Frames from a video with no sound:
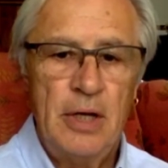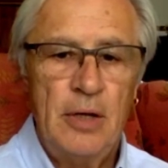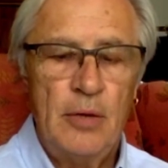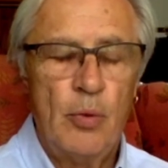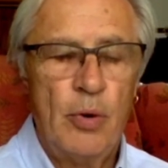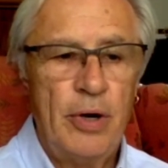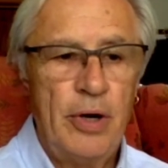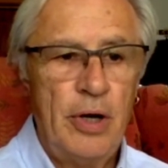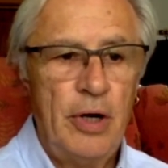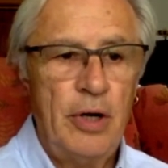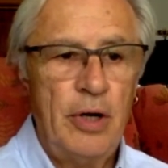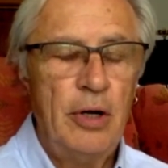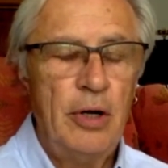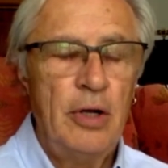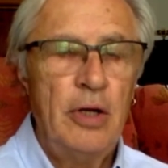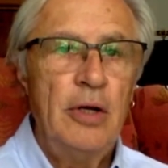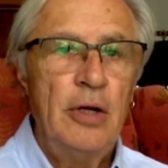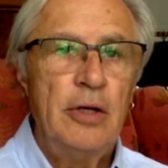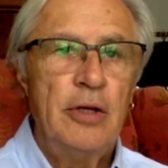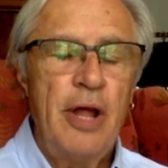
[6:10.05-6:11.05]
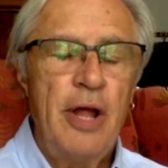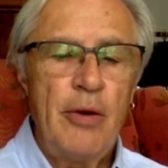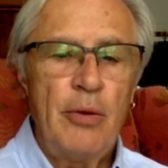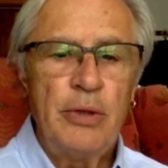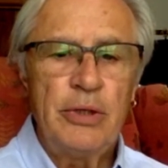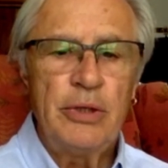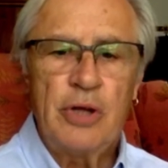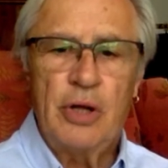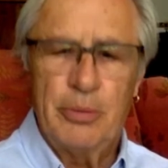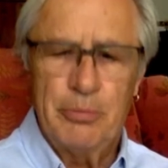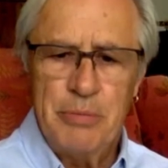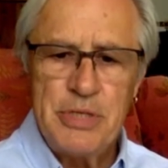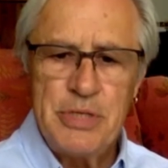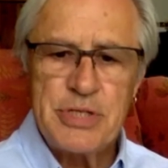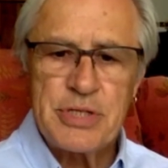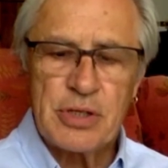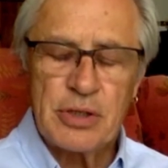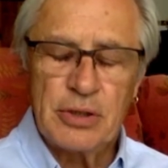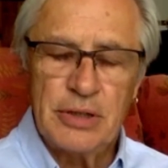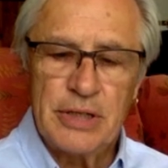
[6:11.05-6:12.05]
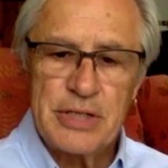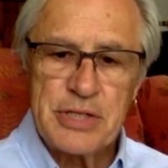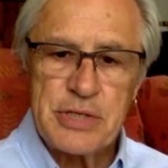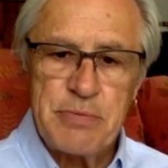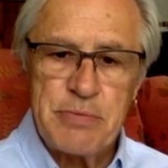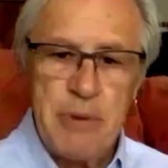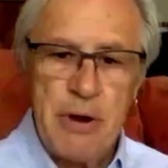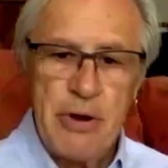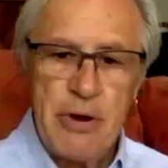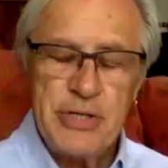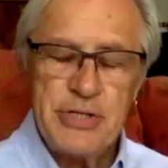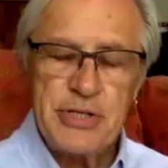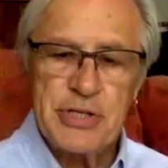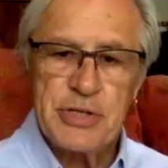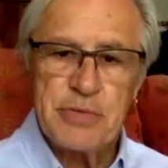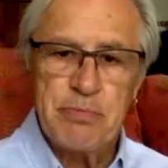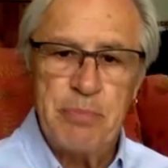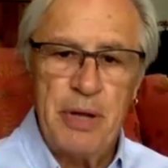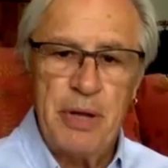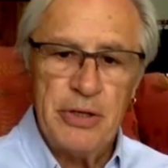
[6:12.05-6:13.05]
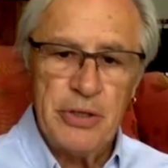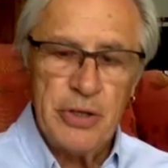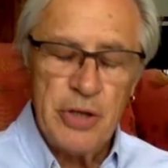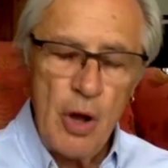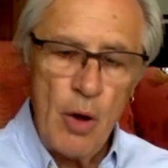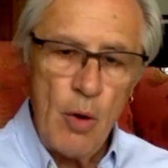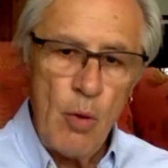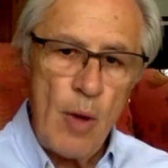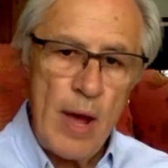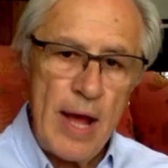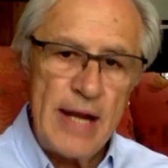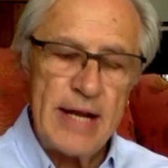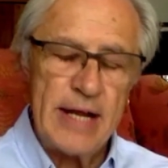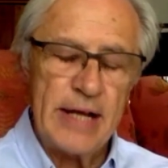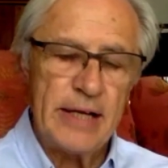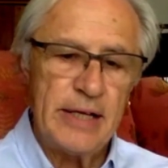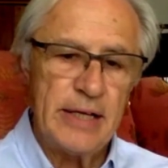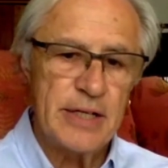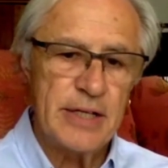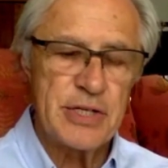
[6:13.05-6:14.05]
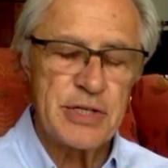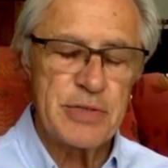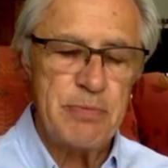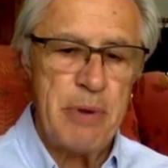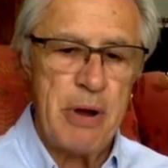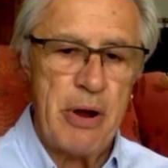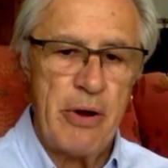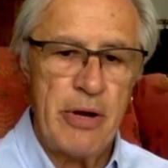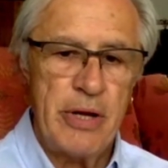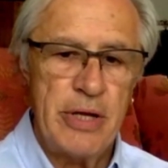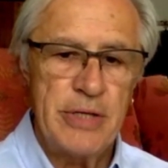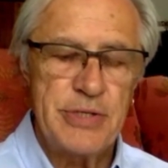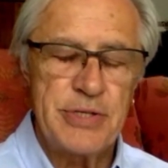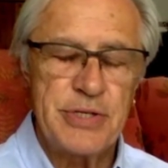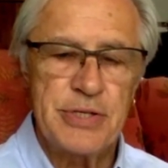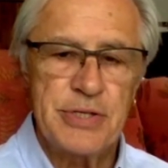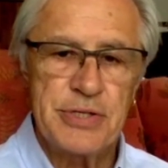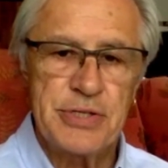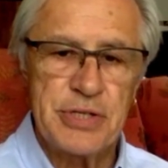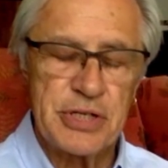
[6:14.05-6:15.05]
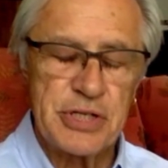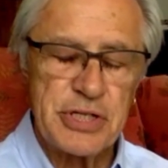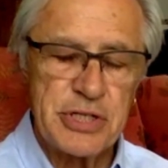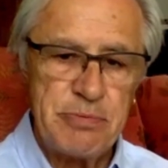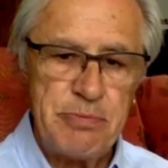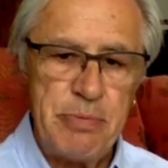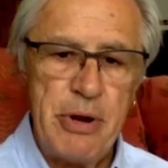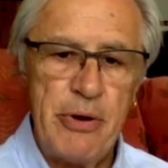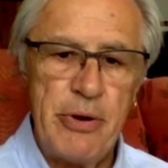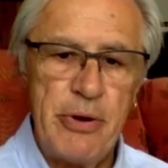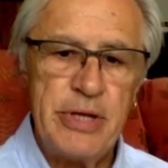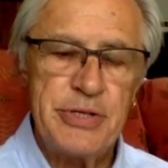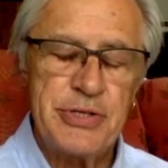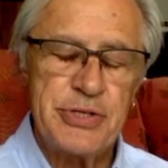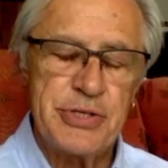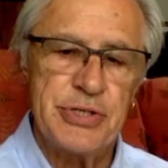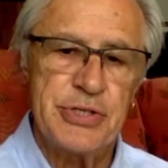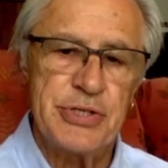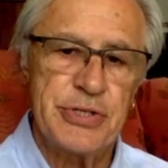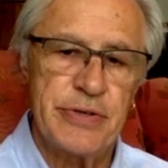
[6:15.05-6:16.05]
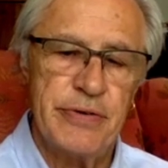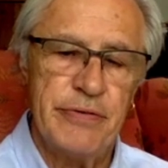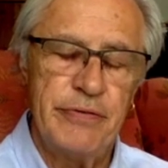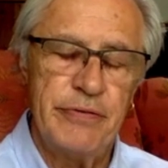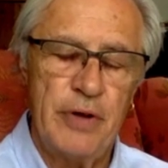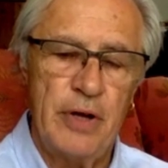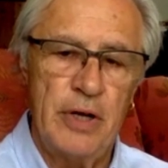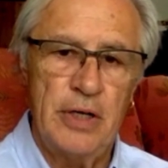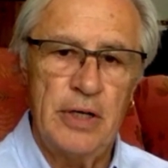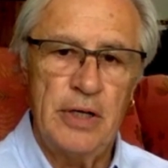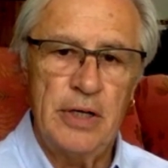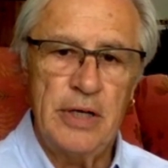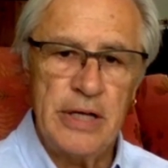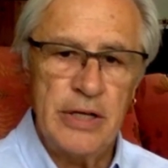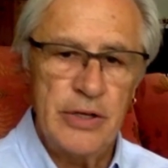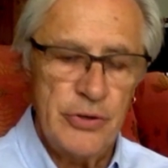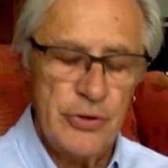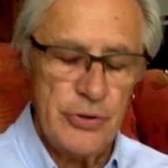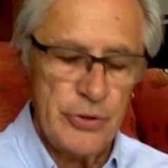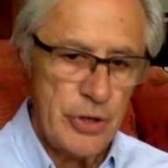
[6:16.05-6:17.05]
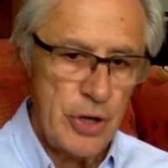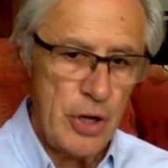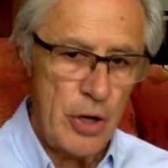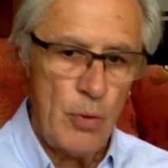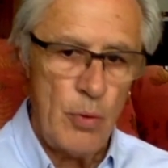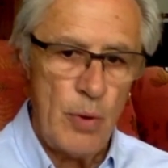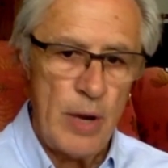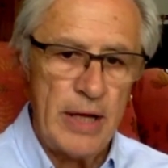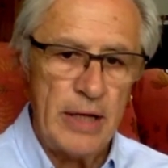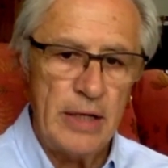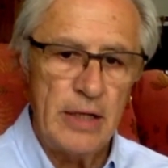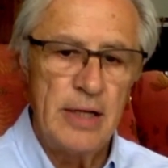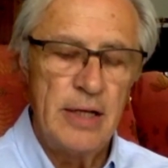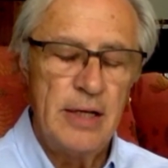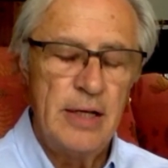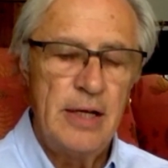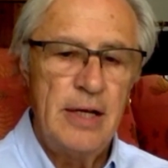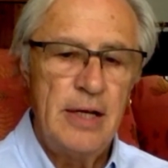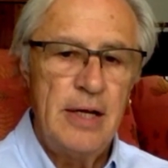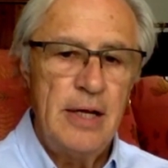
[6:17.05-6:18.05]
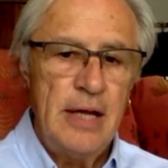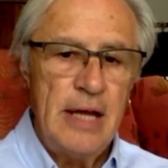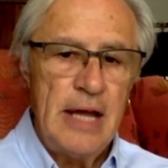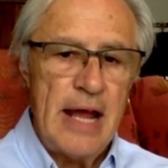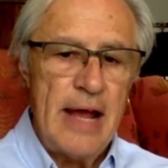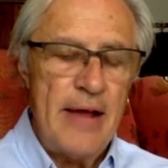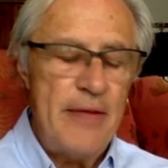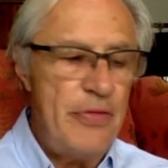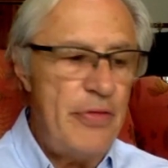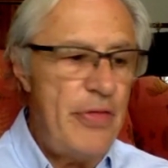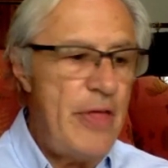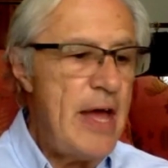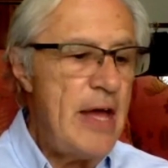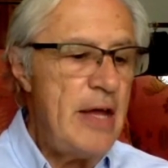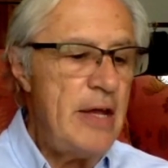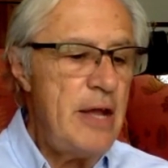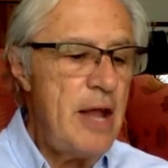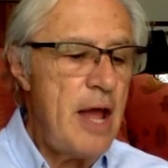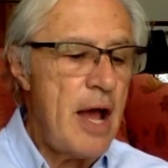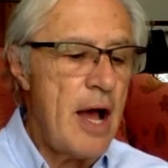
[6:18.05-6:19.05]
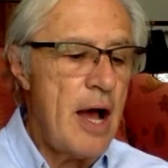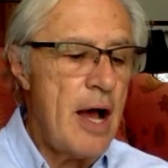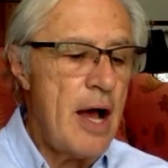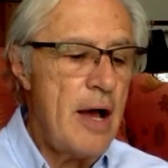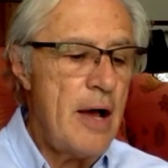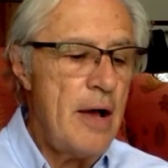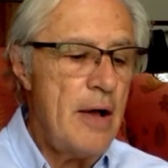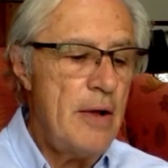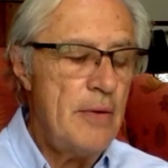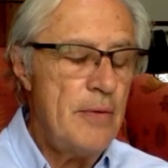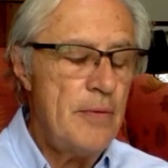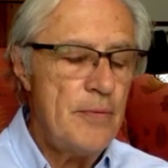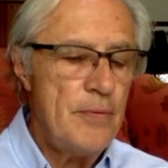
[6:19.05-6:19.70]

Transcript: What are not only called mystical experiences, but noetic experiences, experiences of uh, inner knowing. And then uh,